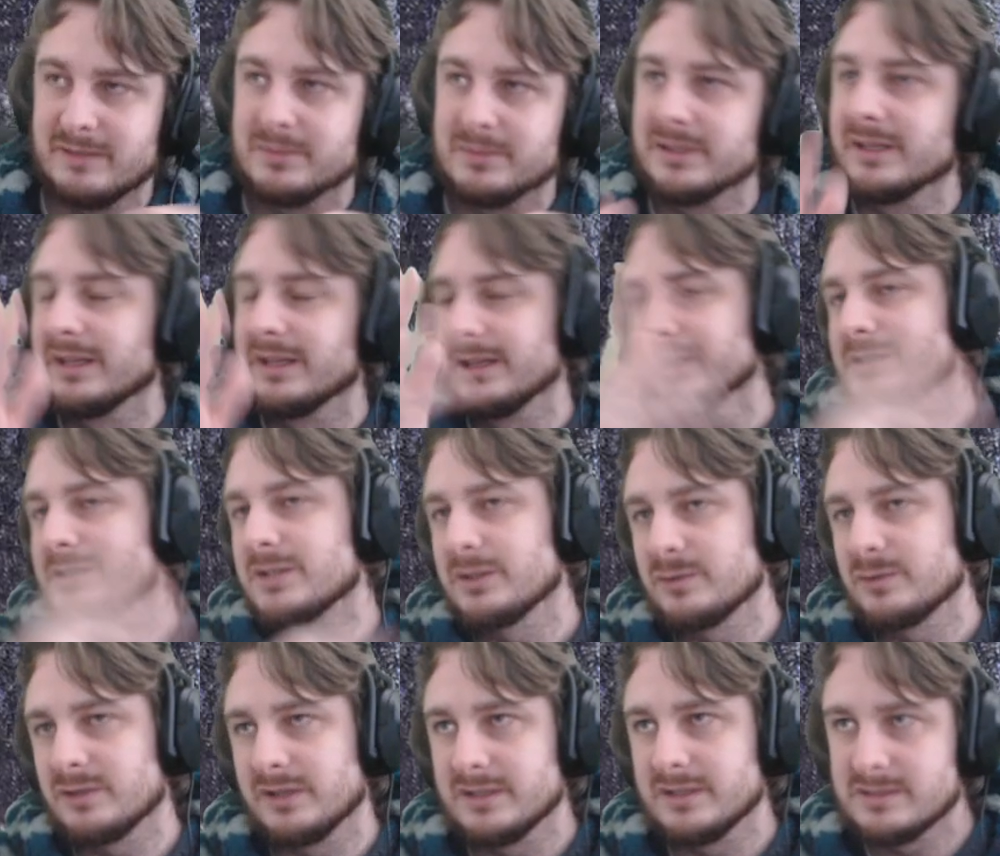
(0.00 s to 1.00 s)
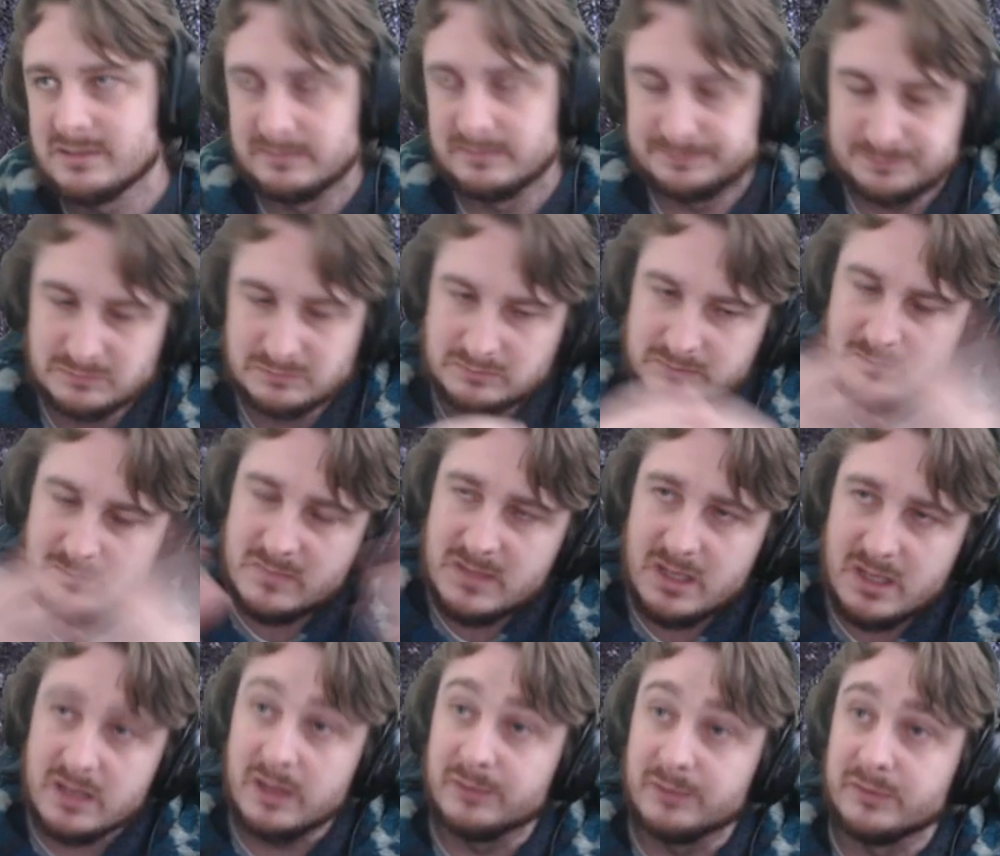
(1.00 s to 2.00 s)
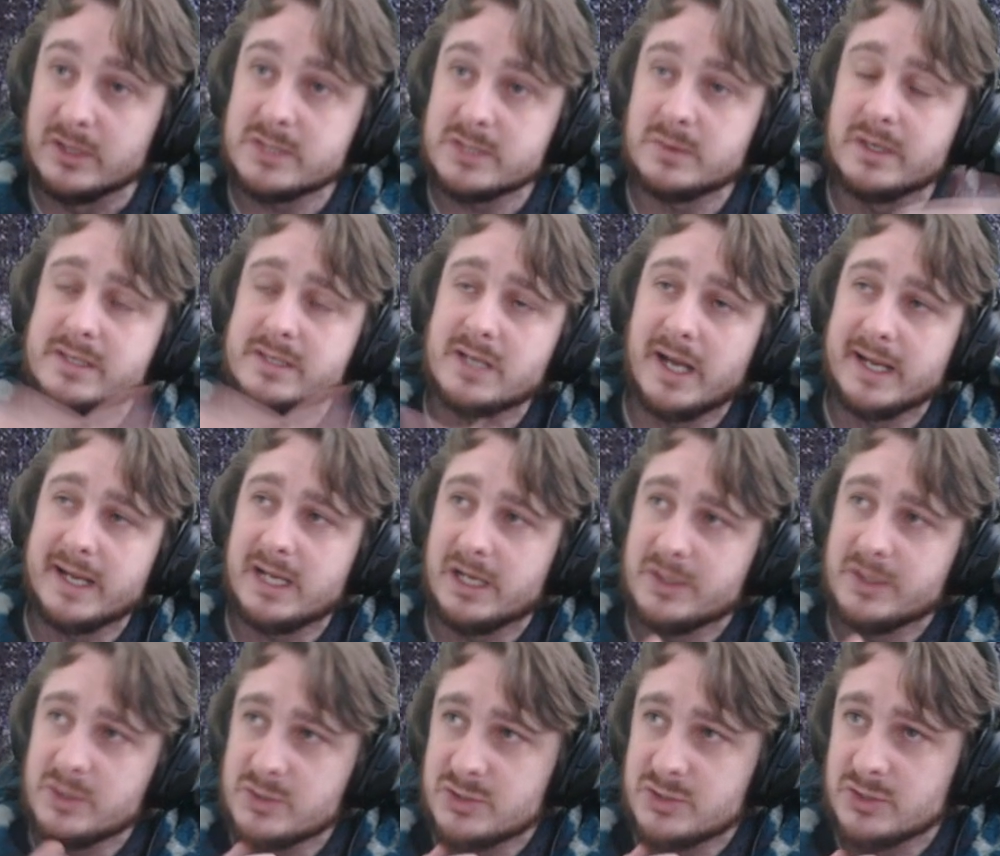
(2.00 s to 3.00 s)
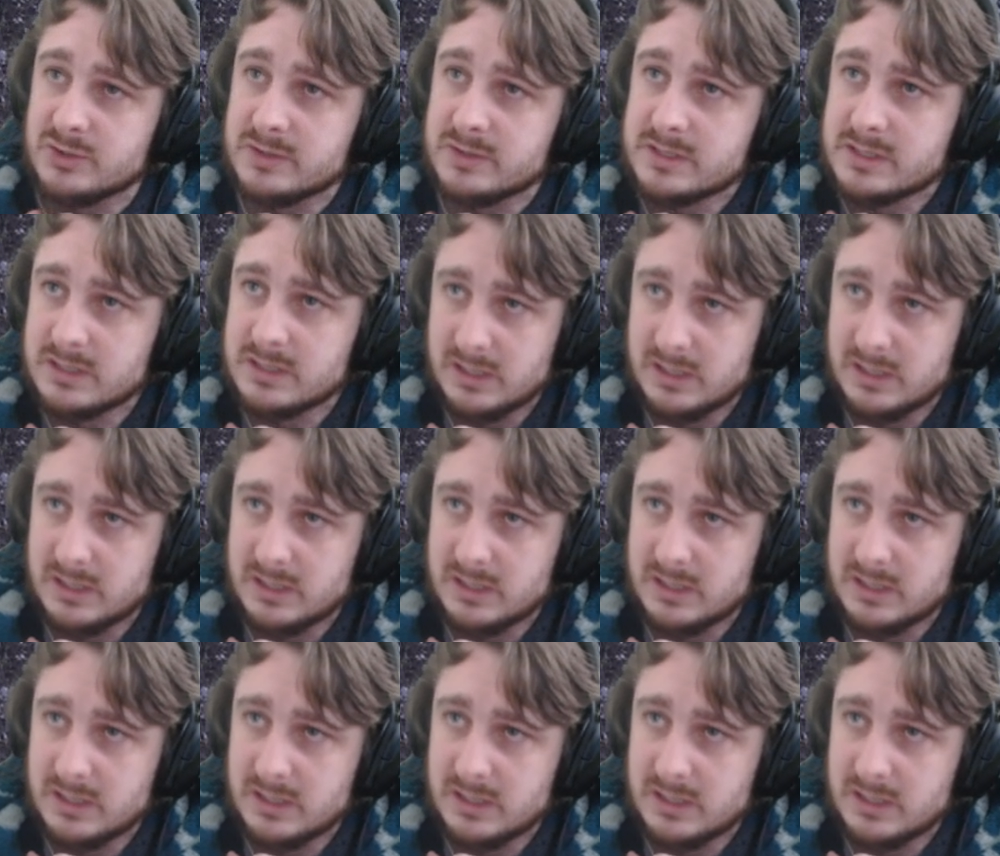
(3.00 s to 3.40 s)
But let's go through the list. The first one is I Cut You Choose.